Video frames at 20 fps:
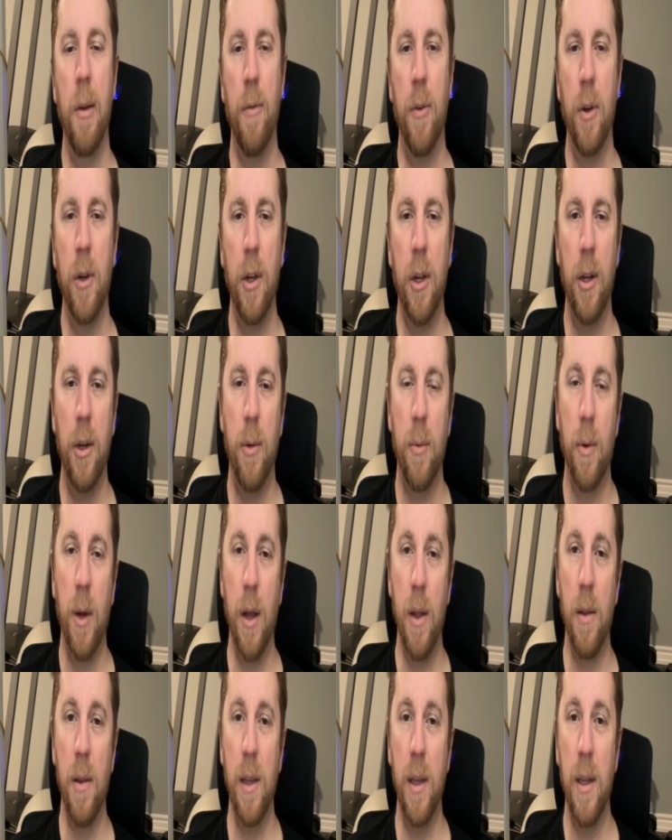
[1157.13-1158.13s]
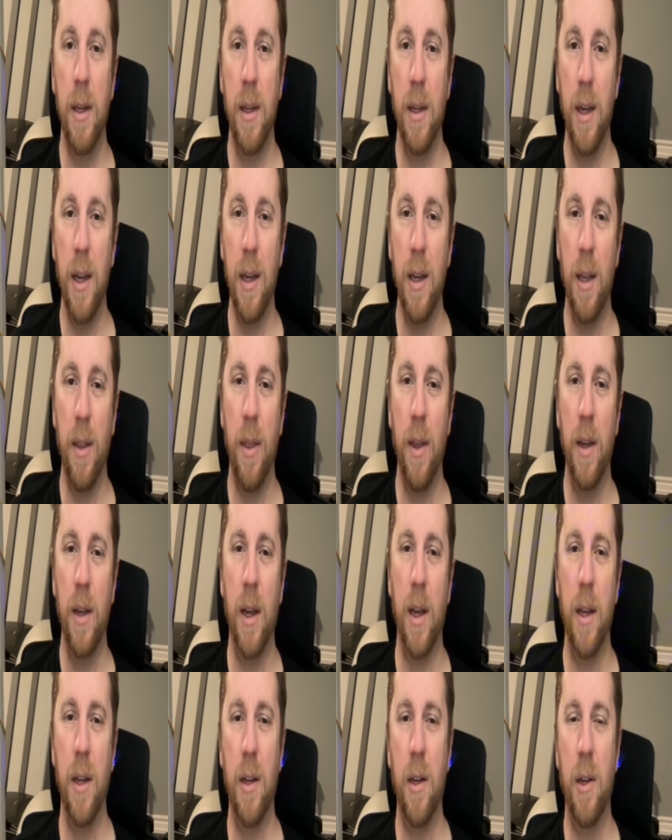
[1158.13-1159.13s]
very good. Well, Lady A, I think
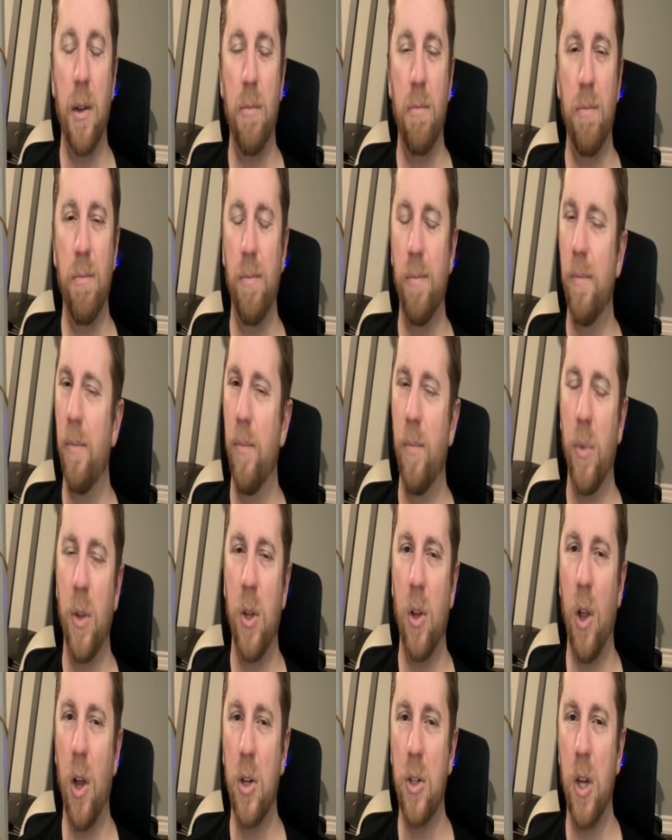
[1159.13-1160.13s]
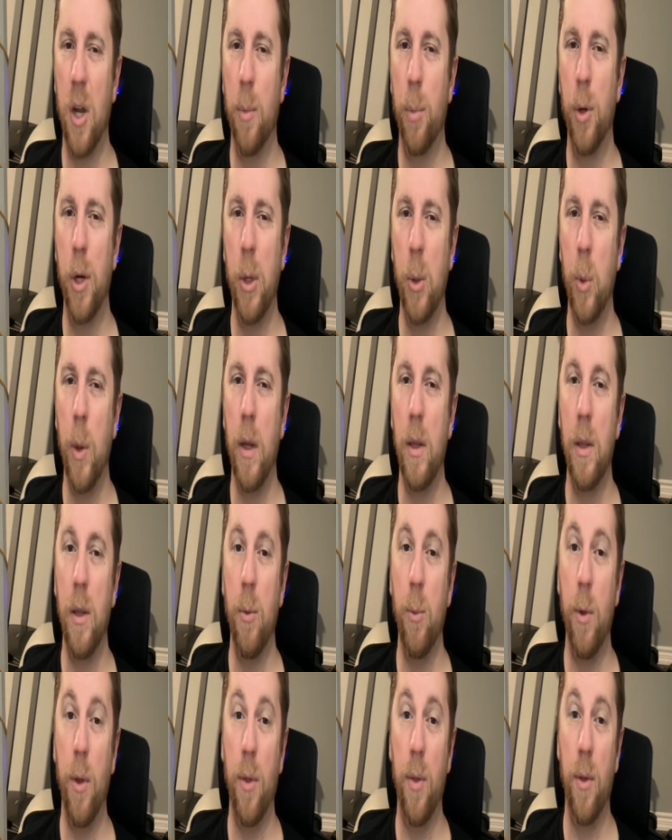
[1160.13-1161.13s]
I clocked on pretty quickly
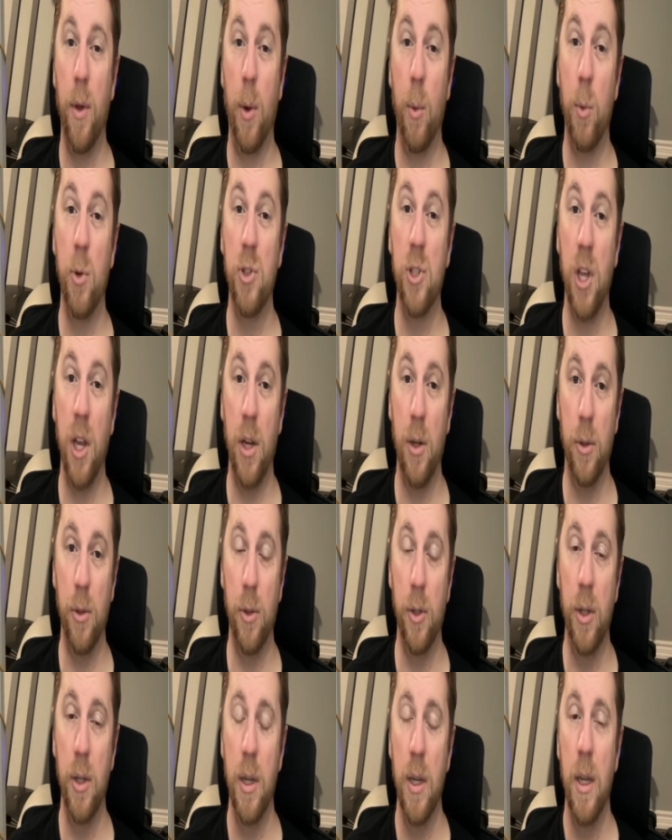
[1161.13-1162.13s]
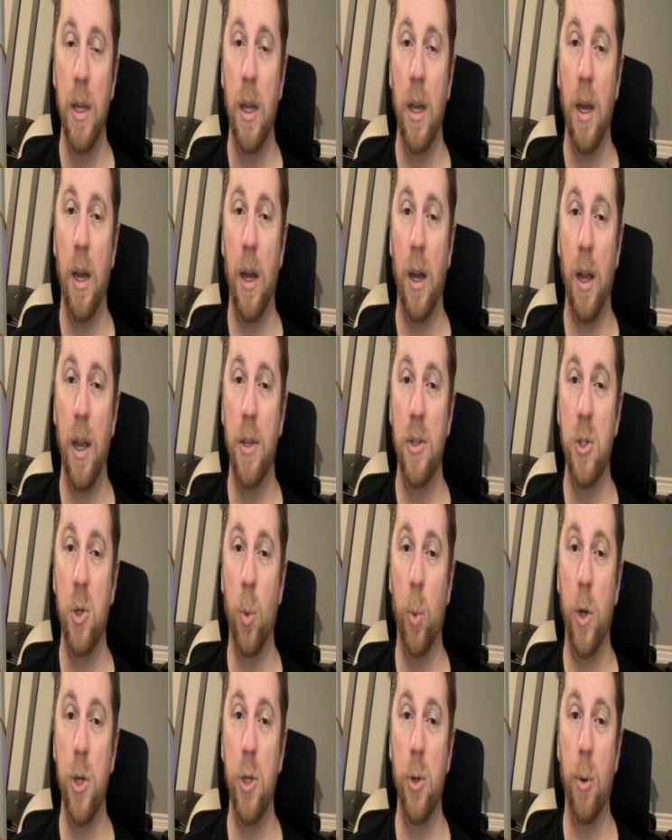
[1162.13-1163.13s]
with Recycled as to
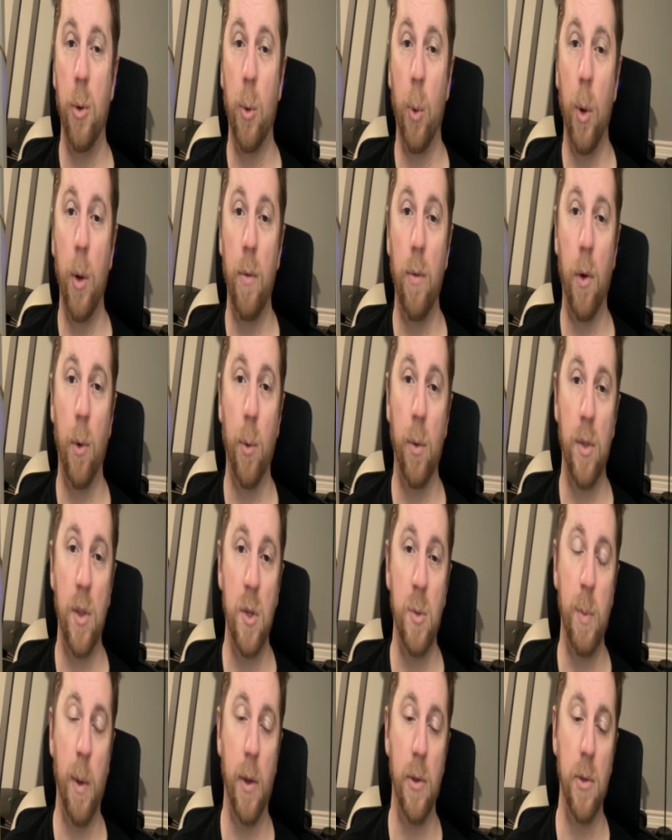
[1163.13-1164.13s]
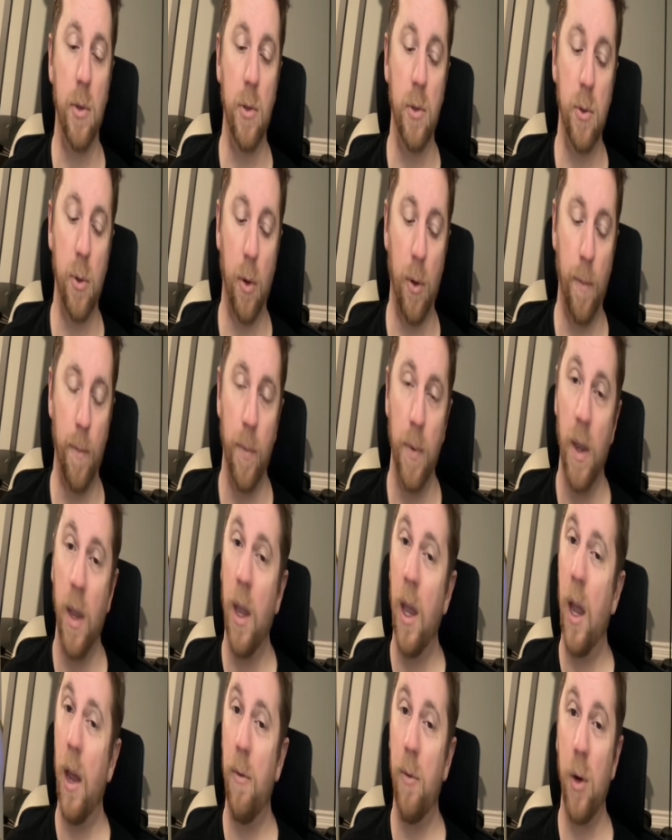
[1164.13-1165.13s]
what you're going for with this puzzle. So
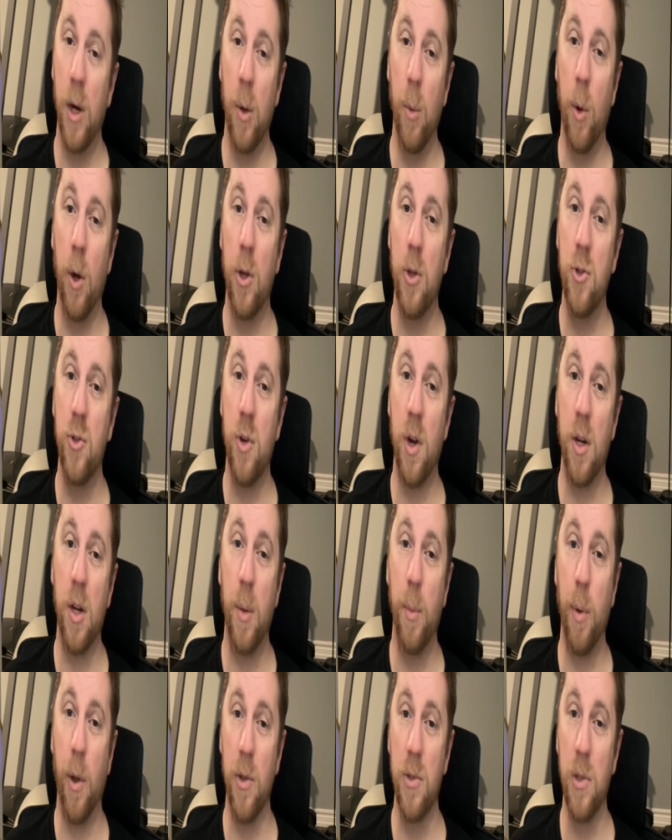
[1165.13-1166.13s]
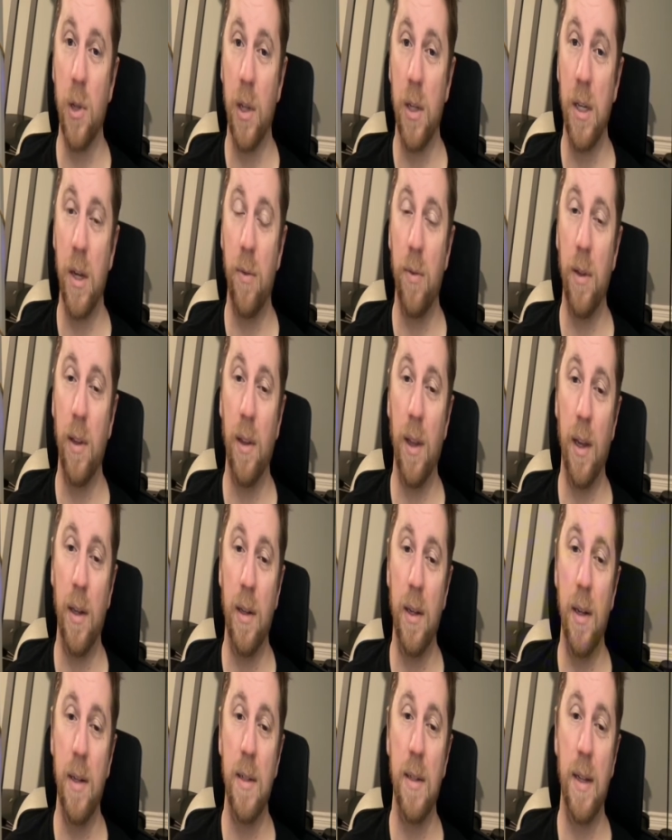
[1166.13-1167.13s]
a very well constructed puzzle. I definitely liked
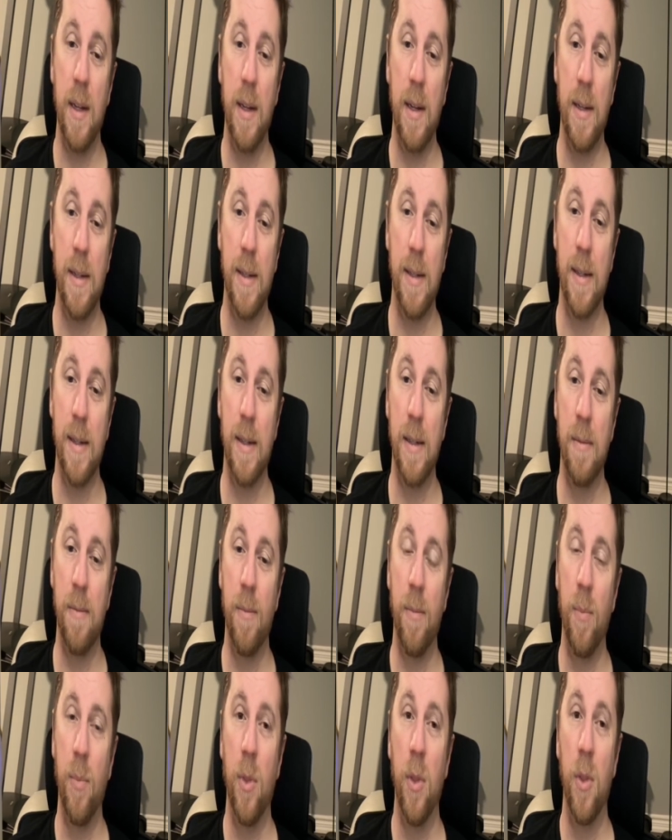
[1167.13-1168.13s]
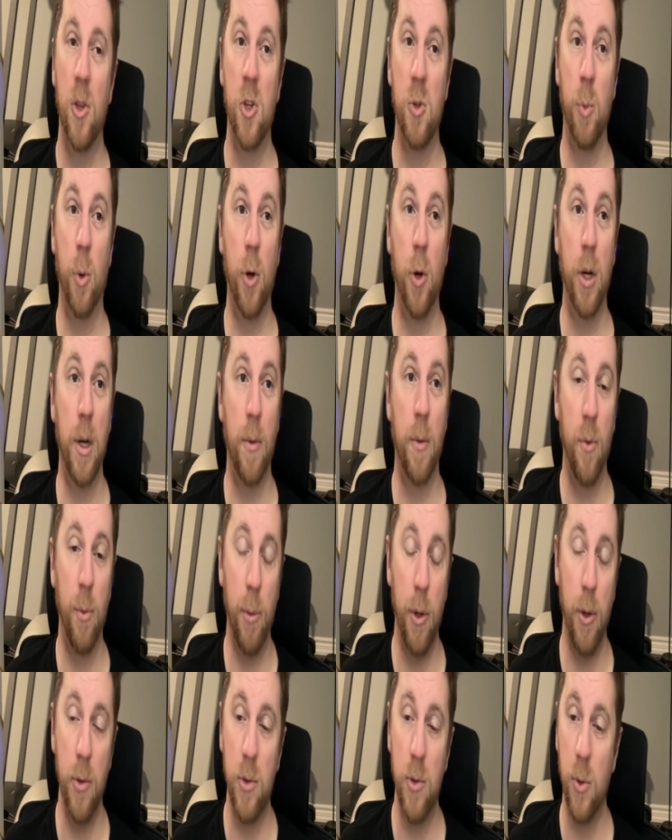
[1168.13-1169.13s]
it, and there's more to come from
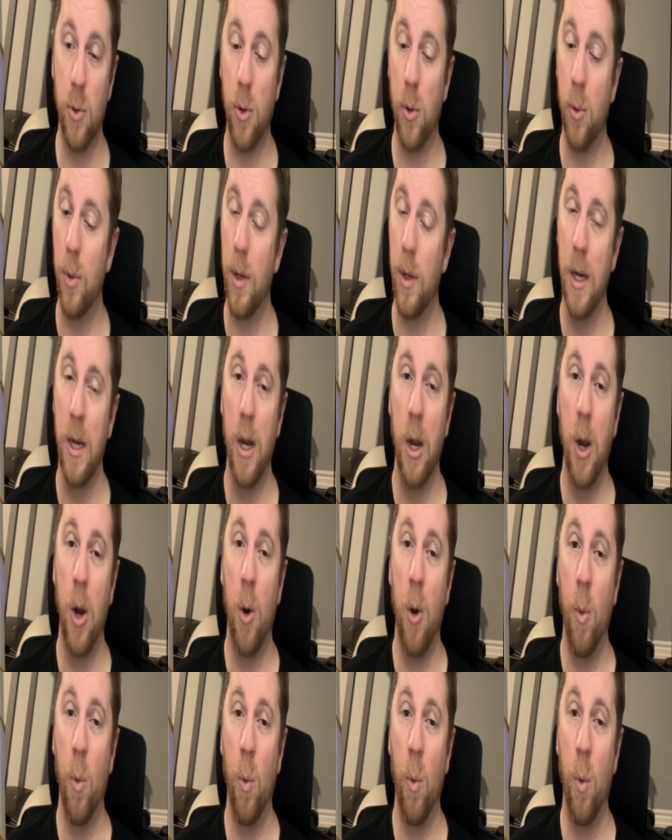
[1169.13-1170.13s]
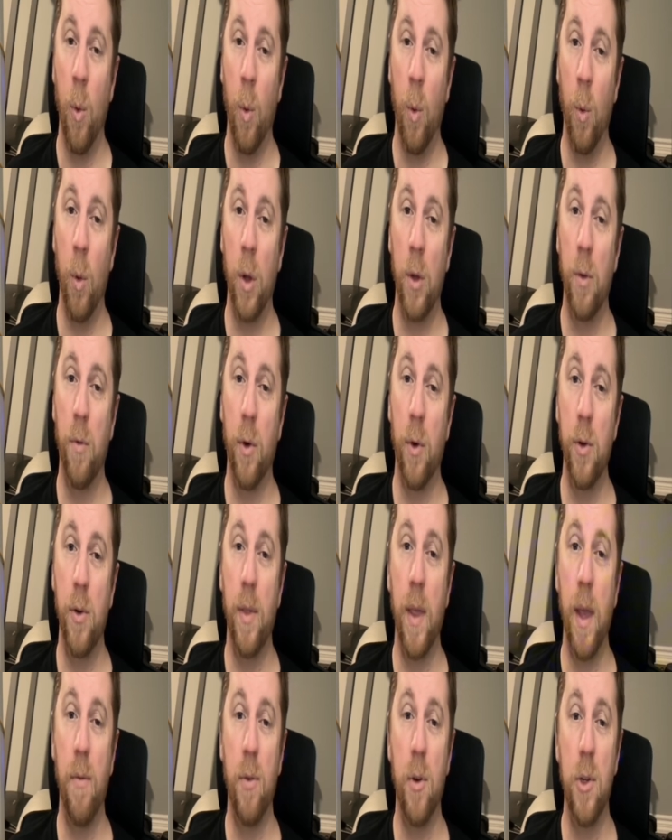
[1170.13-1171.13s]
you, so we'll look forward to
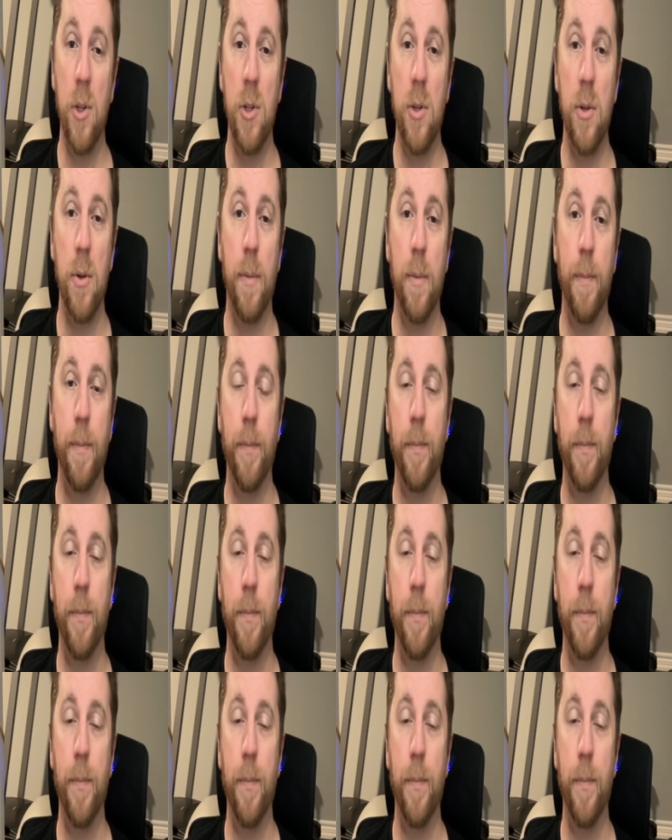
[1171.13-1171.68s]
that very soon.